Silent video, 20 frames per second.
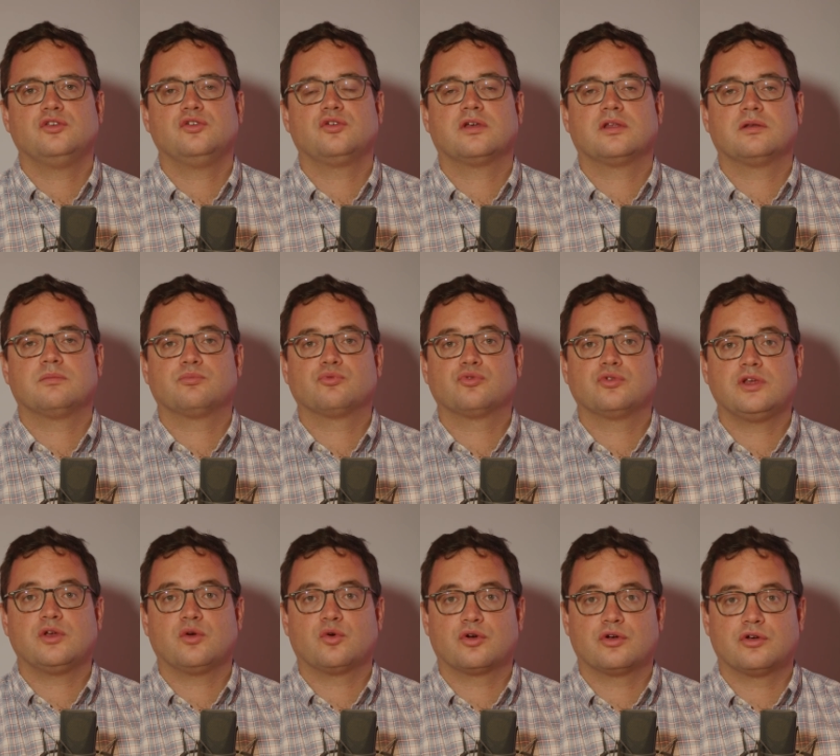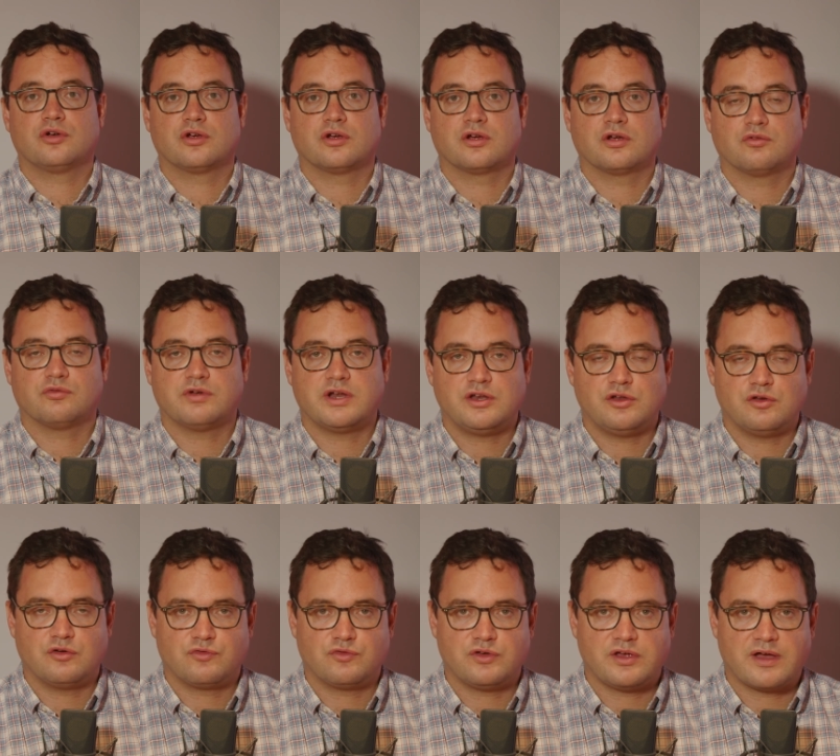You can pre-order
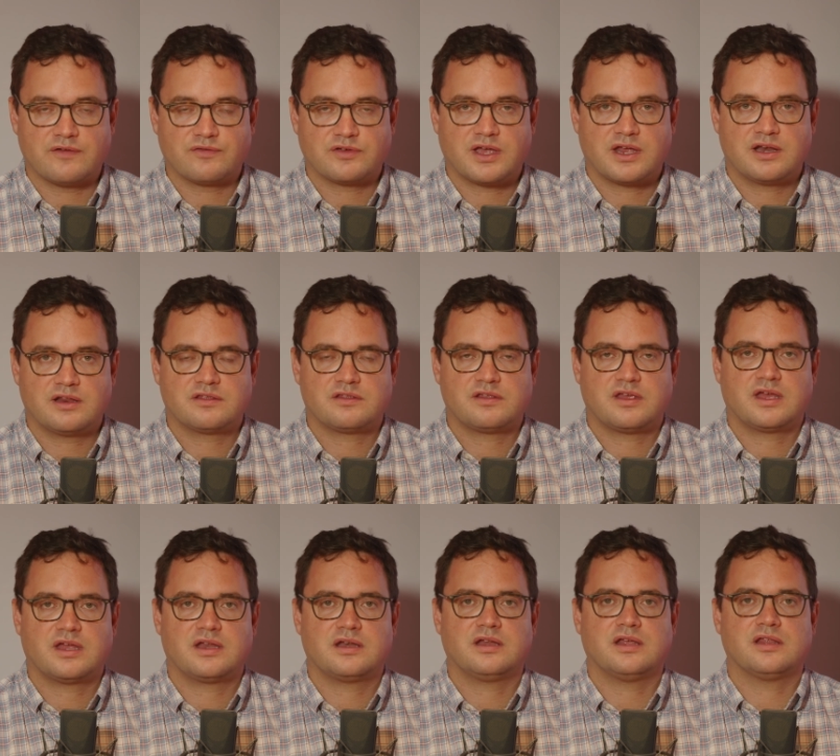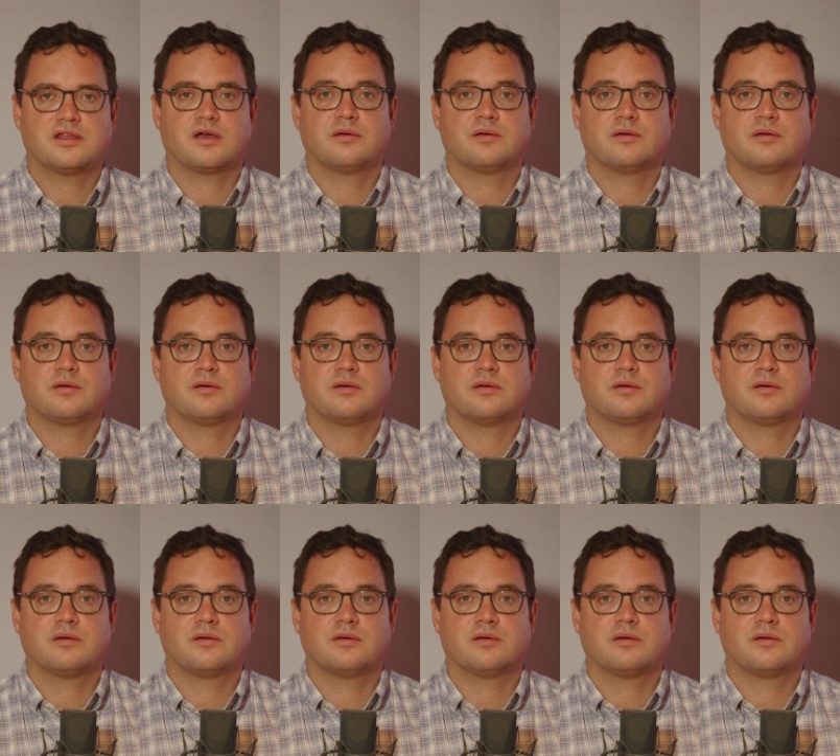Radio Free Afghanistan.